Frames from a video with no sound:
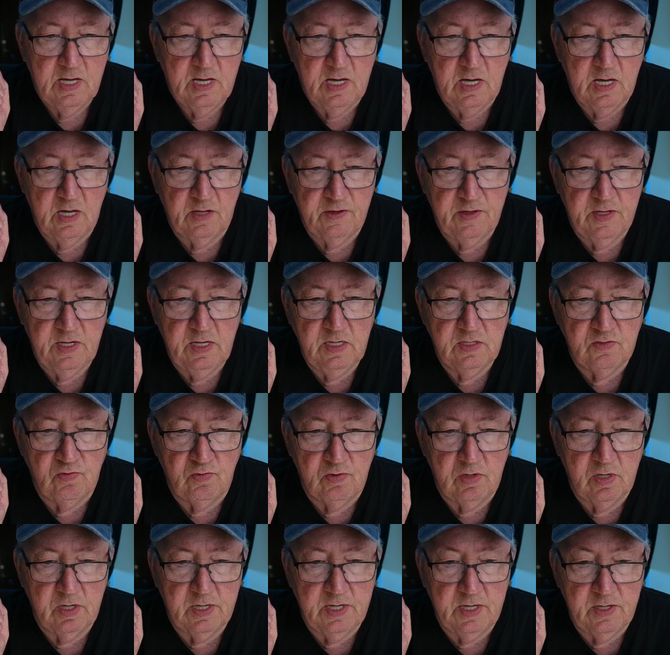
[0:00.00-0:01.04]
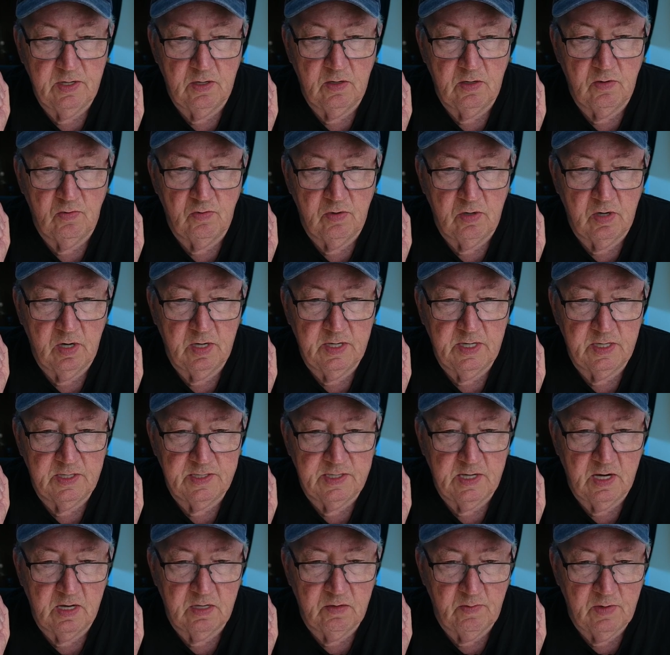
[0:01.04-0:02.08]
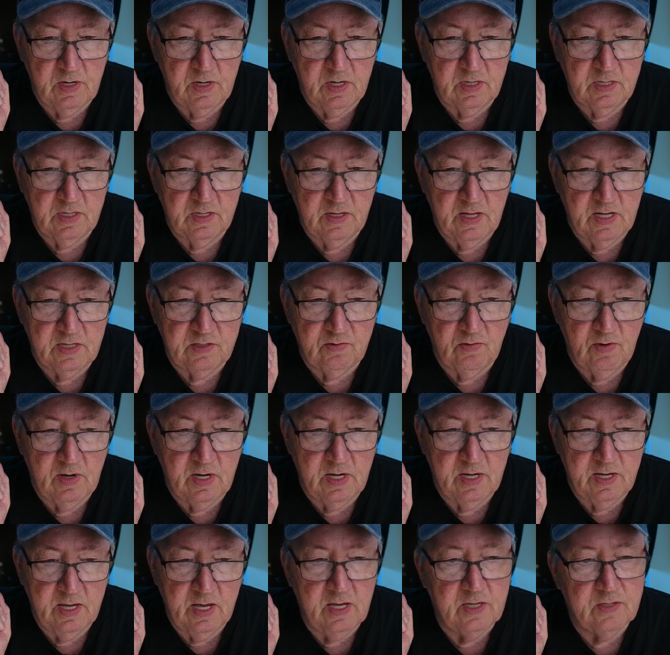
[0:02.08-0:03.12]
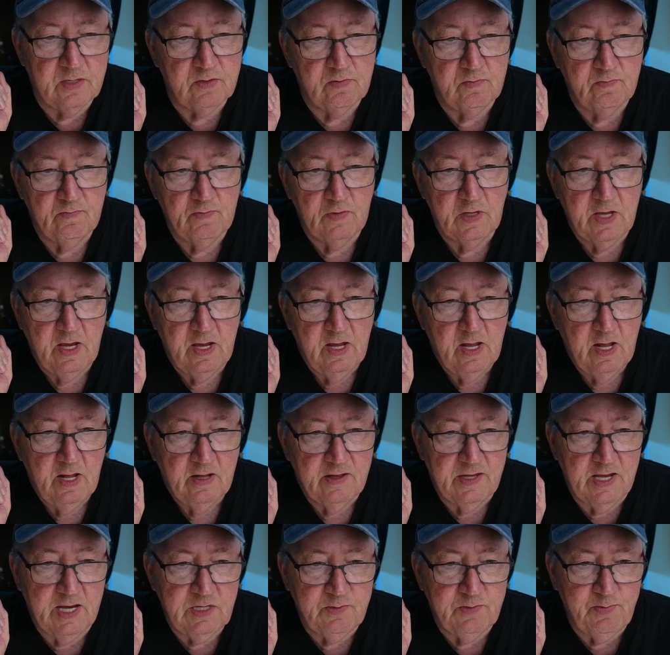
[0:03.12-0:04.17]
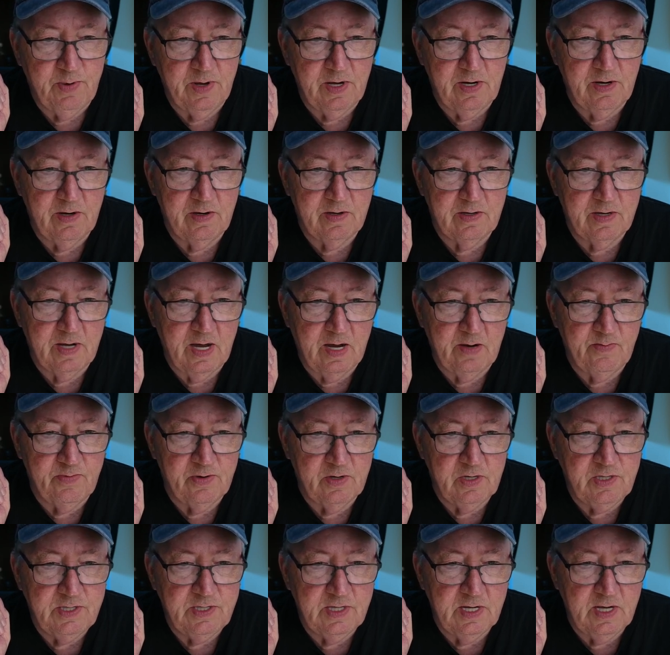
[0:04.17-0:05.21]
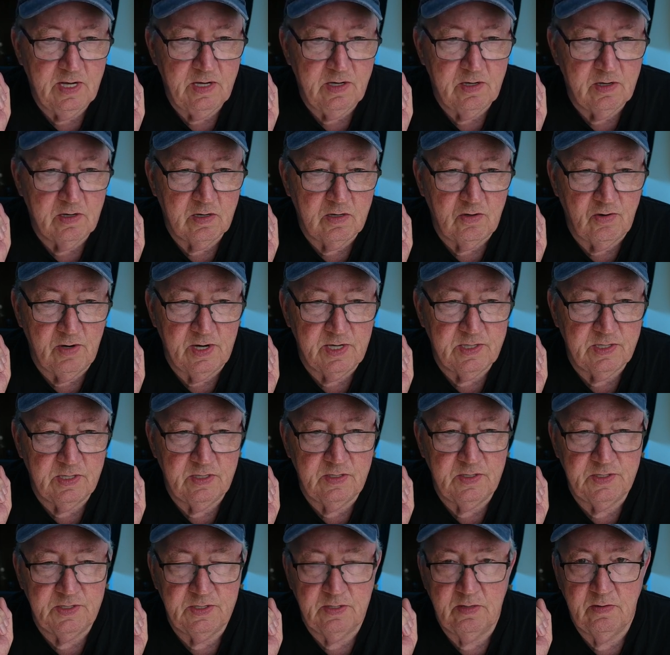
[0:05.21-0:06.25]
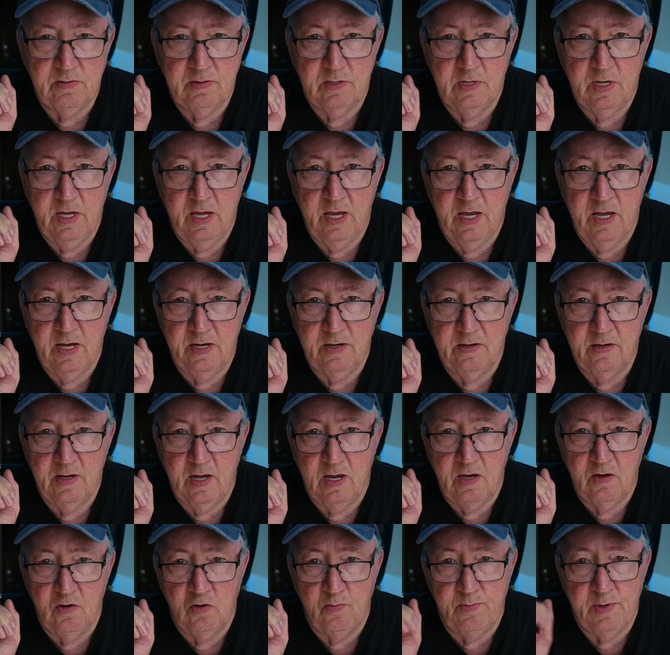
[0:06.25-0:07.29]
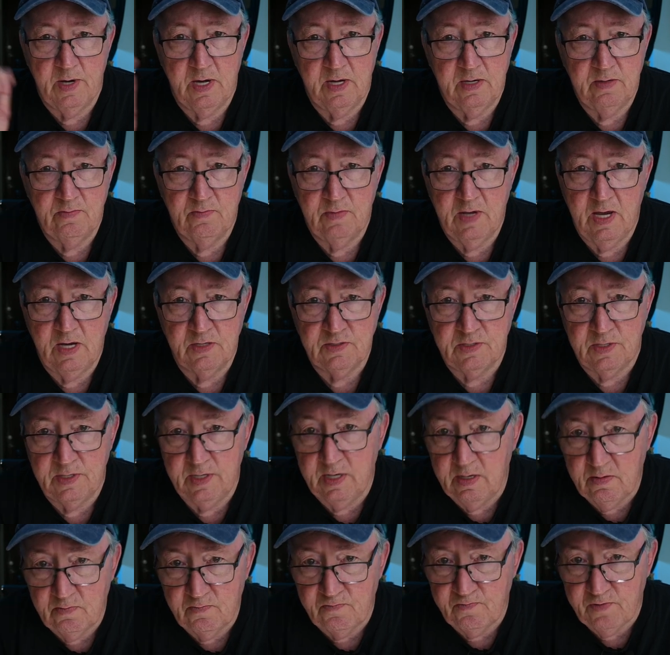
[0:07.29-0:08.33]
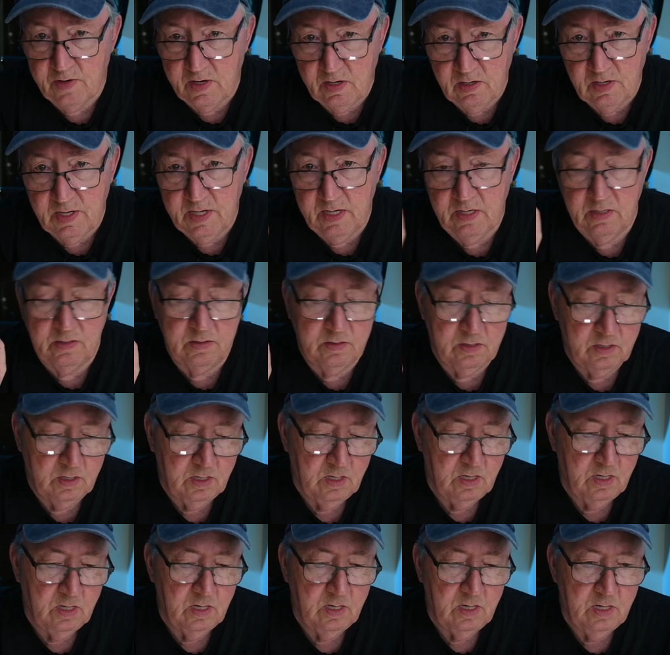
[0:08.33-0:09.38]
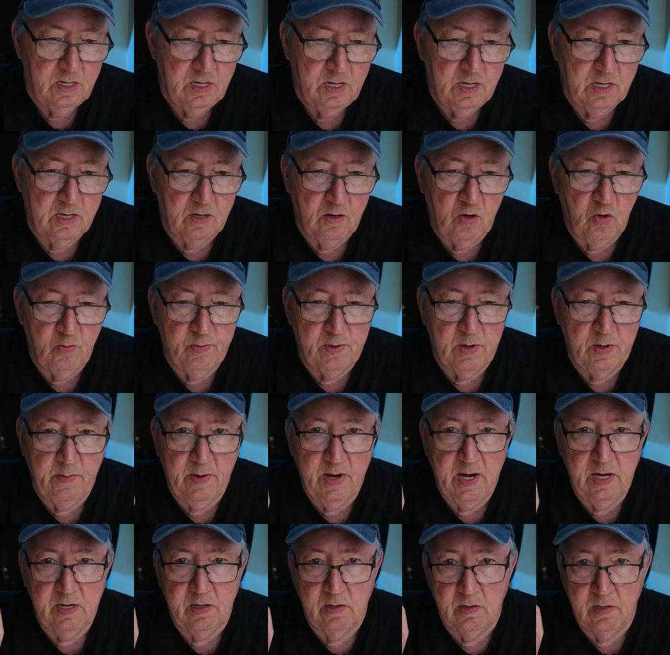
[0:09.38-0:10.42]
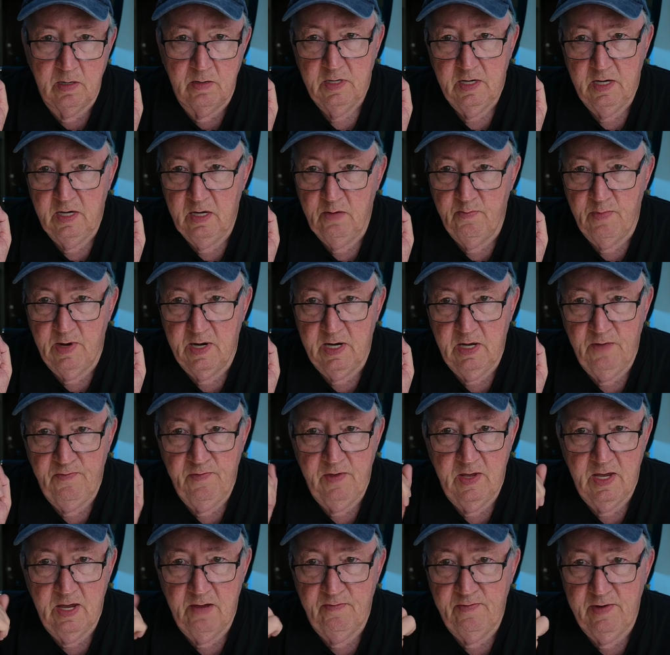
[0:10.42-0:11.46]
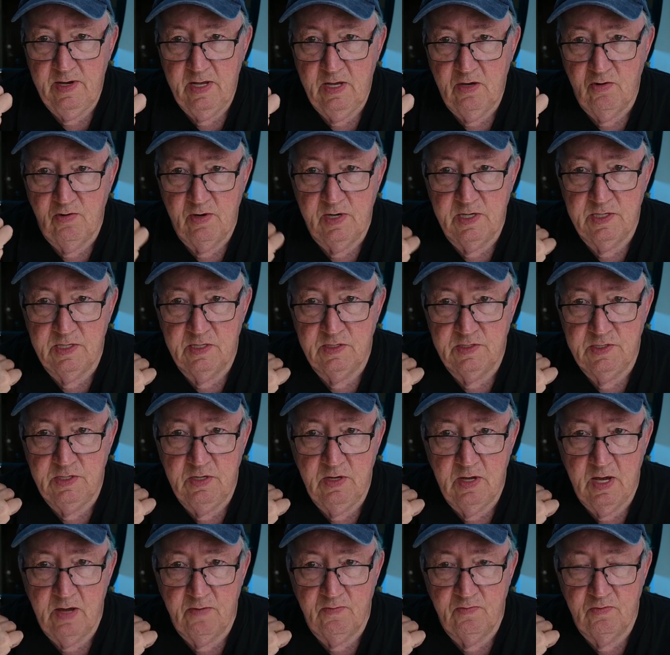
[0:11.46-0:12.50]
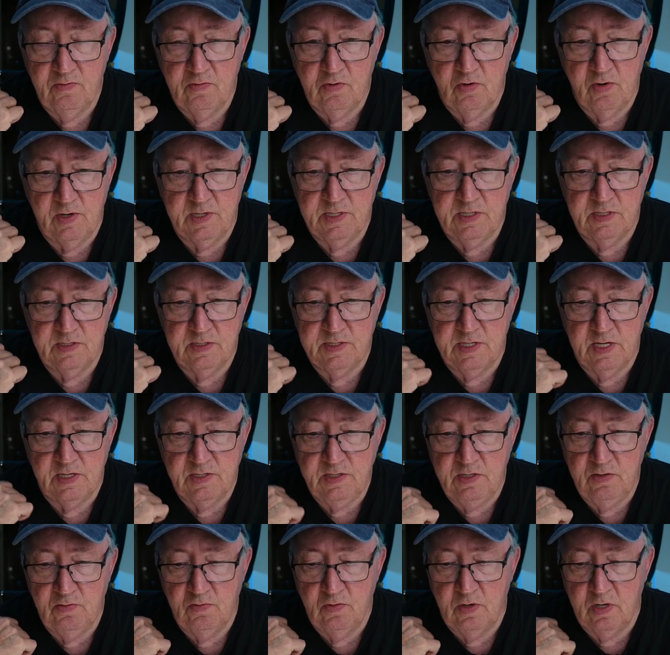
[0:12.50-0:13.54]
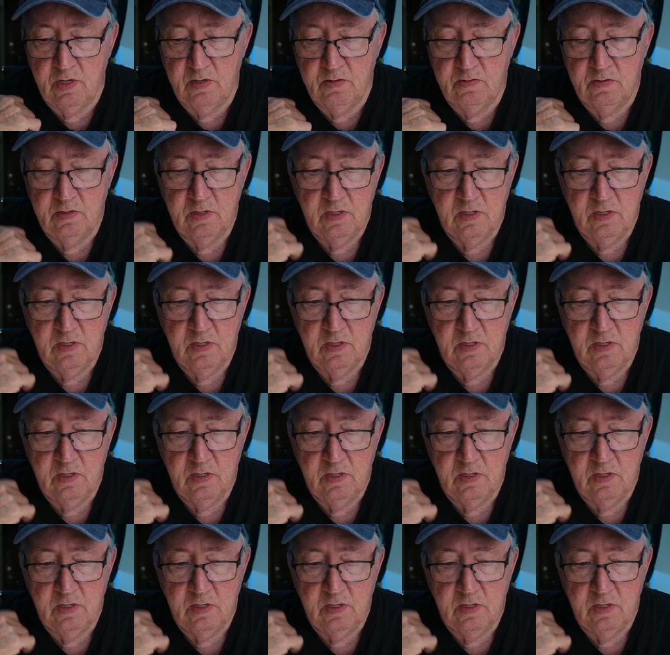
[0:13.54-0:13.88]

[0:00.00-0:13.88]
how things work and don't work in South America. That's why I asked. Thanks, Peter. I appreciate your questions, and I hope I answered them fairly, and, and I hope I'm accurate. Anybody, if you have any questions, you have questions that you want